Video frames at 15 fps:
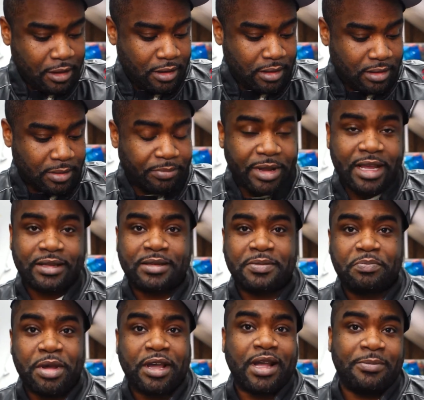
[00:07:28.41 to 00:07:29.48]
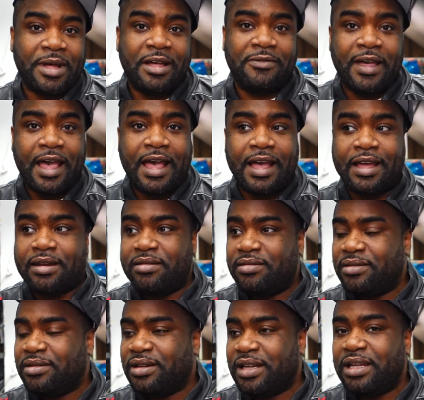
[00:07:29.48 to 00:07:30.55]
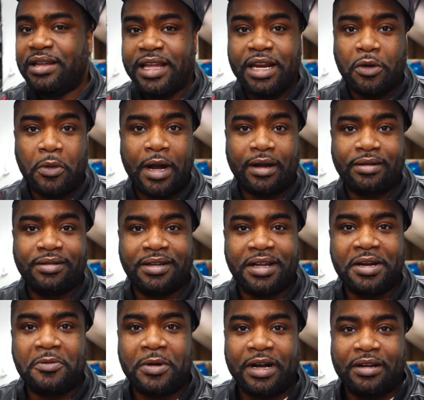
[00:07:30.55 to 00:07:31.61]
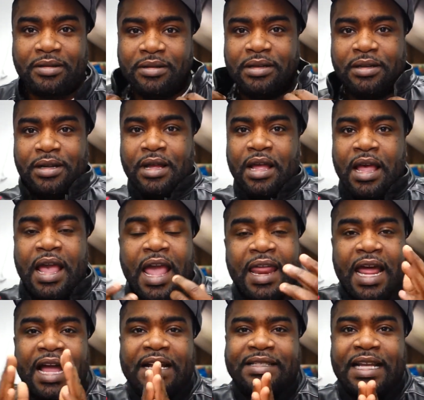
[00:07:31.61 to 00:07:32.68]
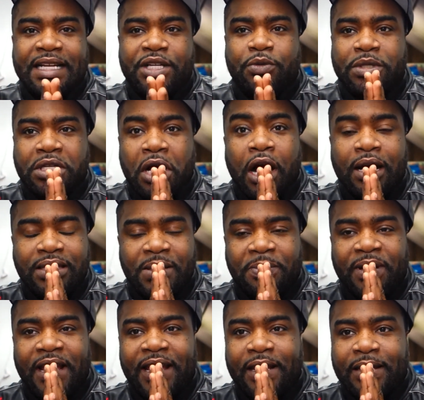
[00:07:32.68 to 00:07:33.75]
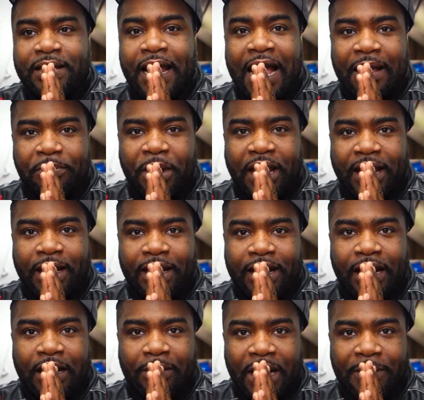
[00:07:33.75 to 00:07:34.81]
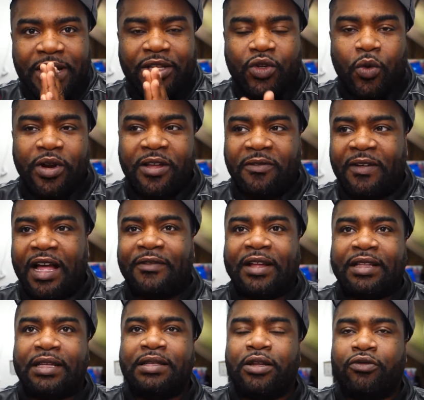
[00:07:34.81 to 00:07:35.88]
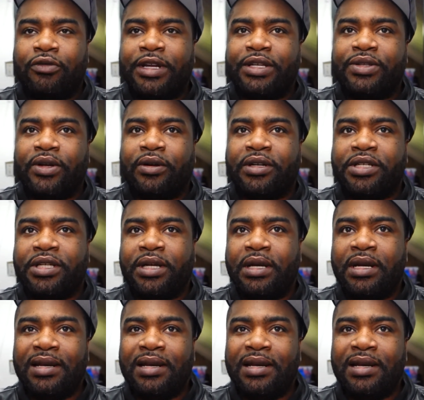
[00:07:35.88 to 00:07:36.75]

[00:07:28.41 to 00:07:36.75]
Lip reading: The best pickup I've had in a while. And I actually was contemplating not picking it up. I mean, $25. I did the research.